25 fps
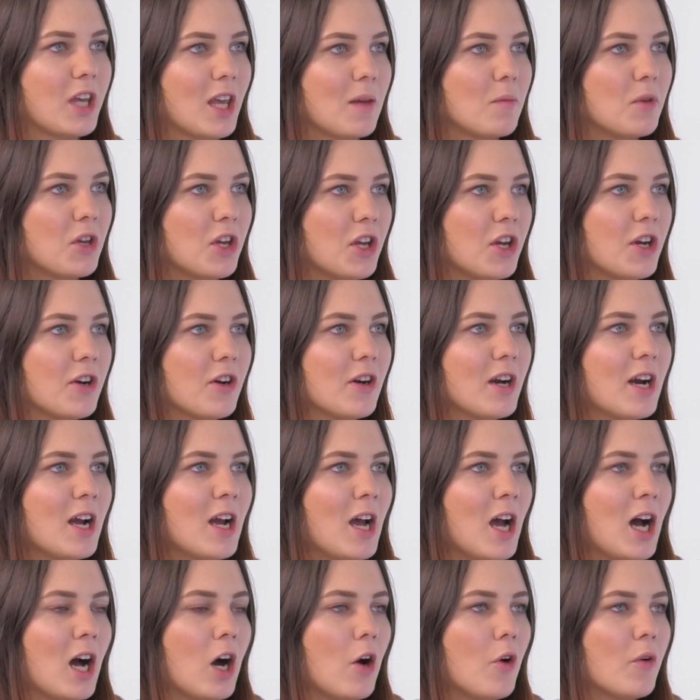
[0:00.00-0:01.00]
came here.
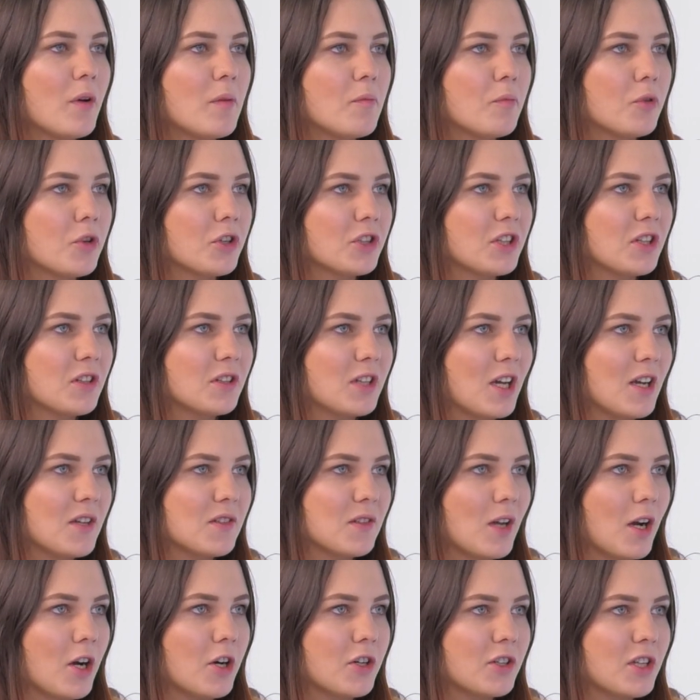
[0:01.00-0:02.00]
How important
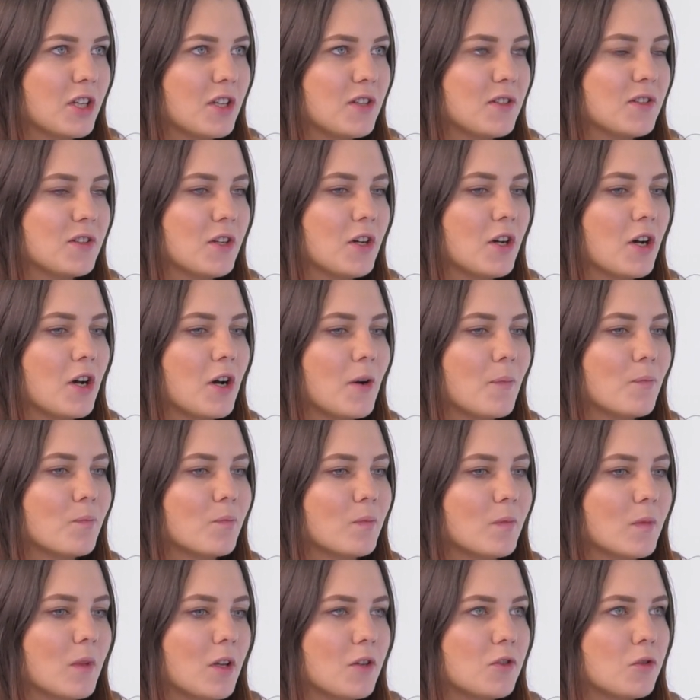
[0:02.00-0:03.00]
are these
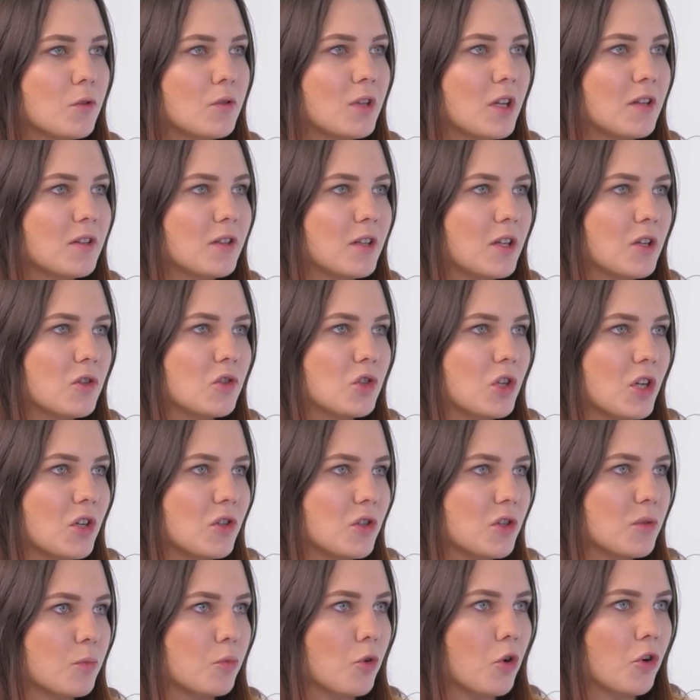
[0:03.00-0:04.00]
student
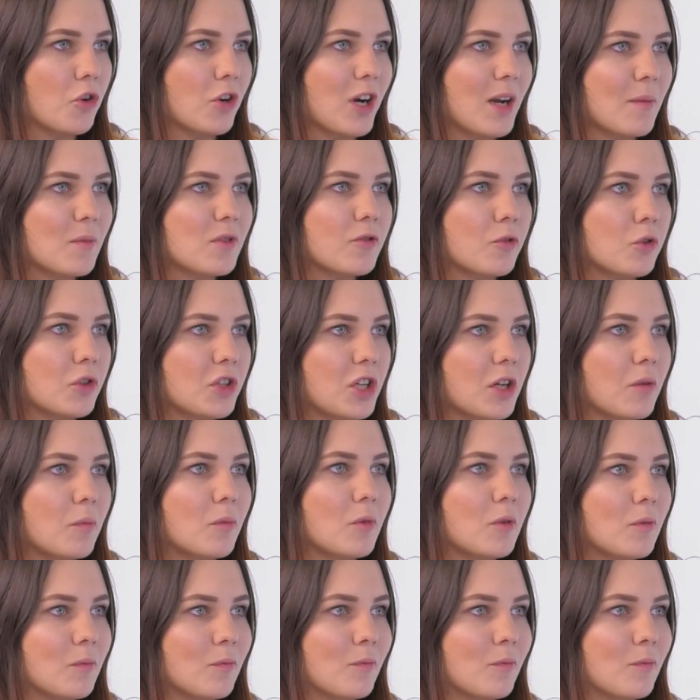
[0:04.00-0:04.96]
exchanges programs for them?